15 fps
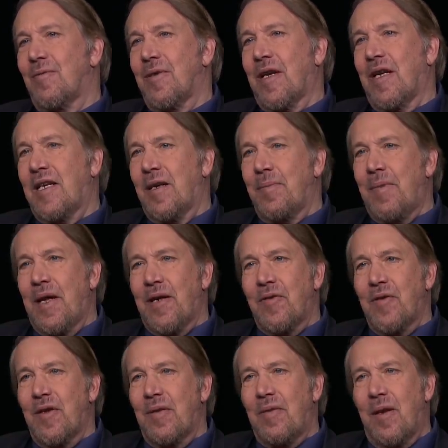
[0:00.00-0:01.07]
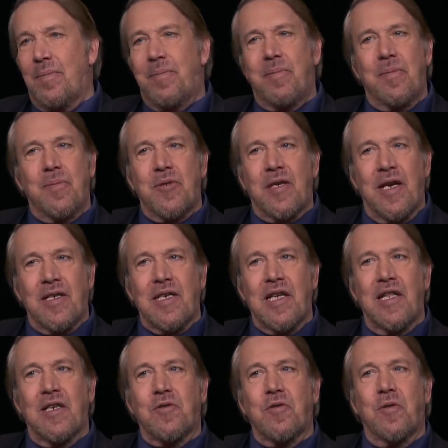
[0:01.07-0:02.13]
We're getting better at protecting
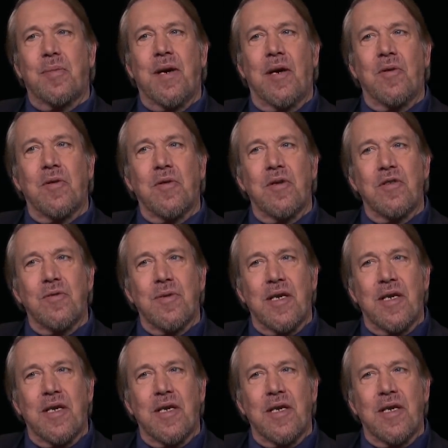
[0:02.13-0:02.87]
electrical power grids.